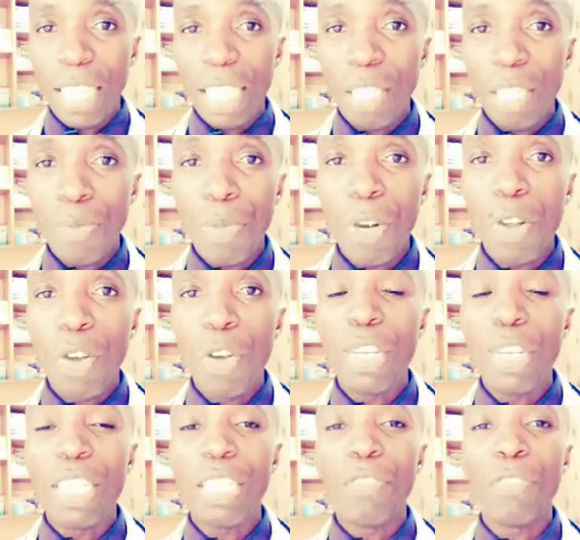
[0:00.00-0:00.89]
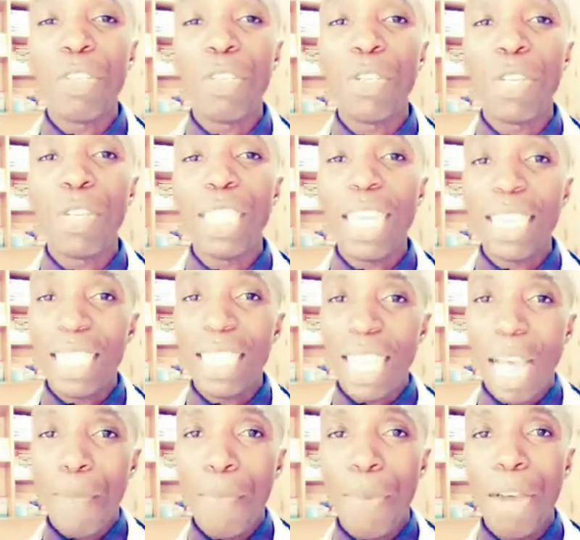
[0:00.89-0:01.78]
is just below this video, just
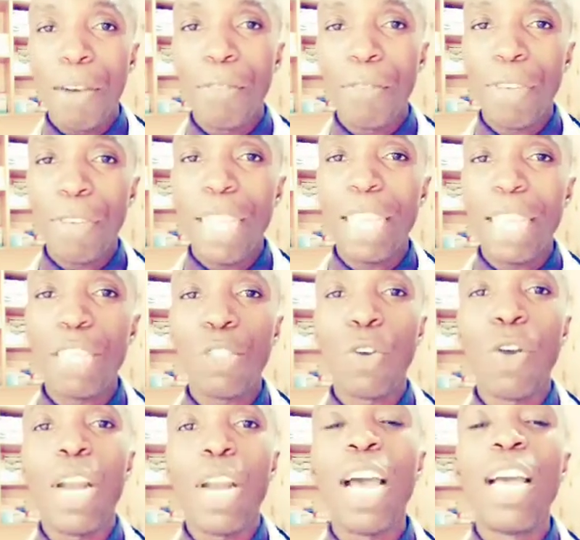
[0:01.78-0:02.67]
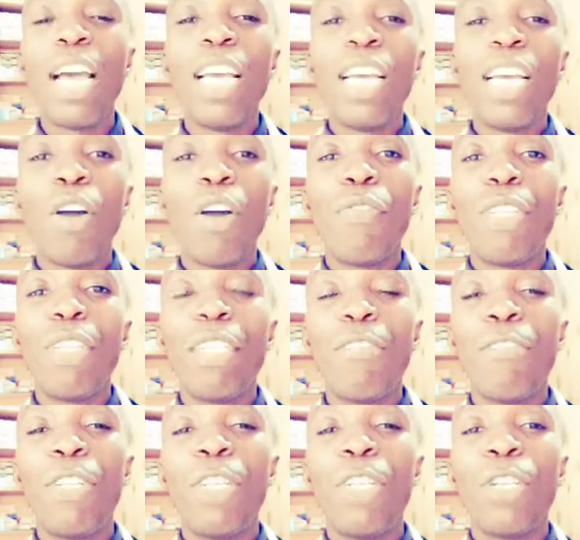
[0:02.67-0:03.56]
above in this corner of
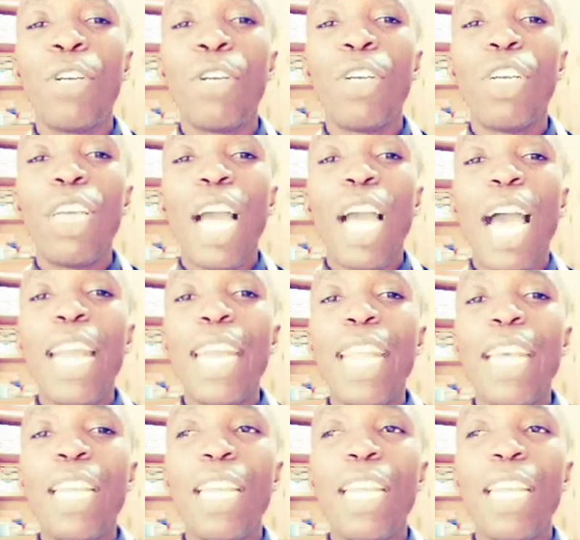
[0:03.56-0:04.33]
this video, and